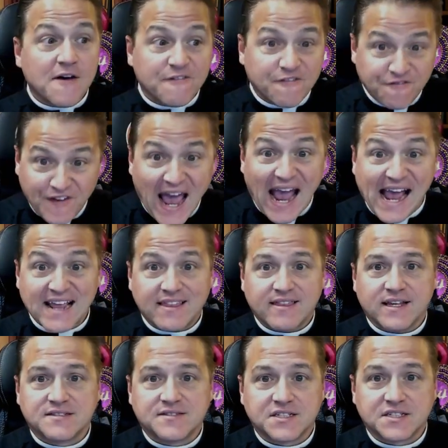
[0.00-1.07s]
Faith
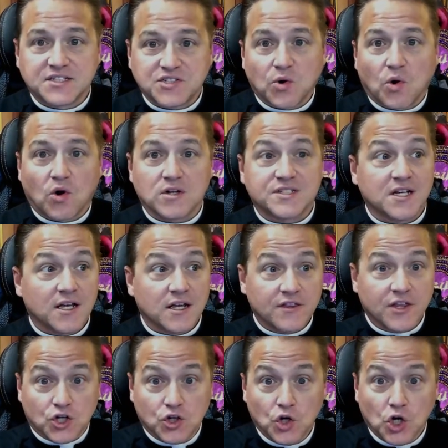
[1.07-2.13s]
is the source,
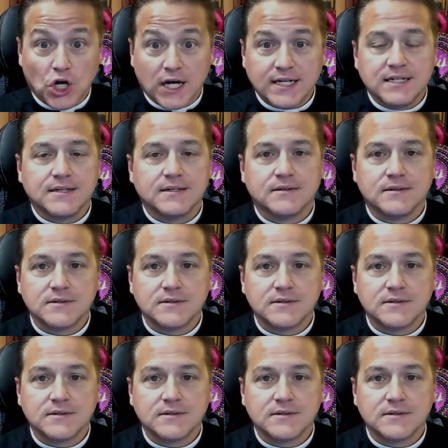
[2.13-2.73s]
the good,